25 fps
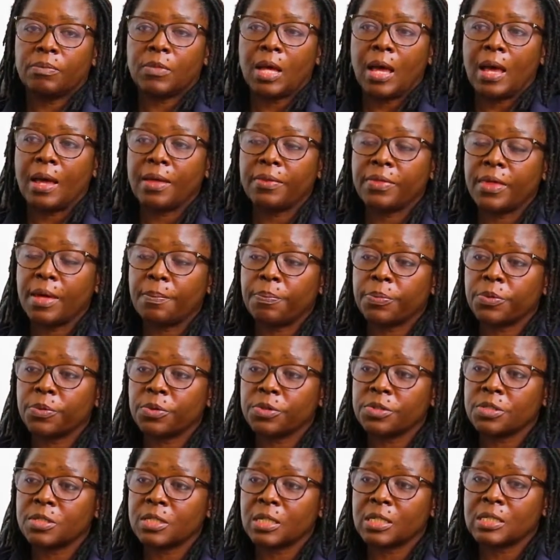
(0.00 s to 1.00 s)
Other
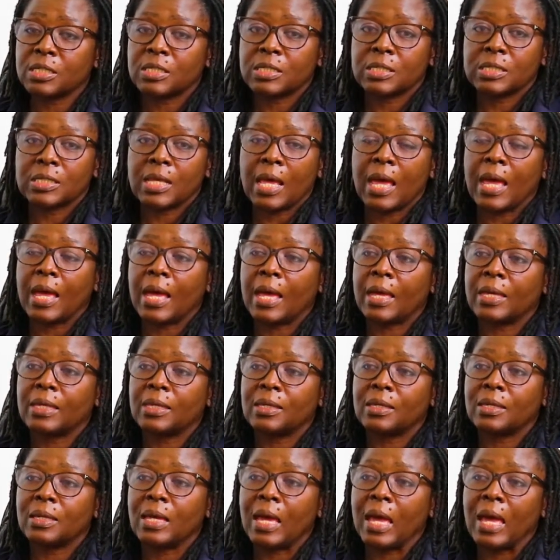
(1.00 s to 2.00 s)
projects are
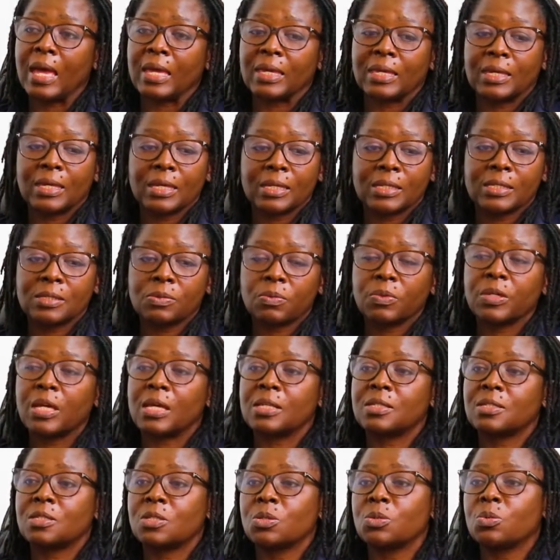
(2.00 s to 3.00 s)
yet, we are
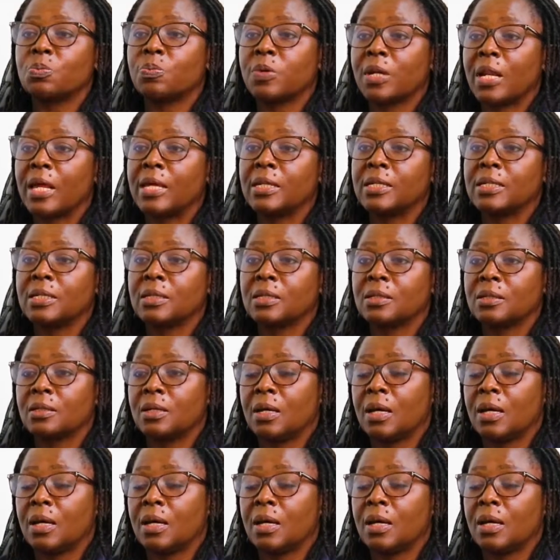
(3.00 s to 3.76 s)
still planning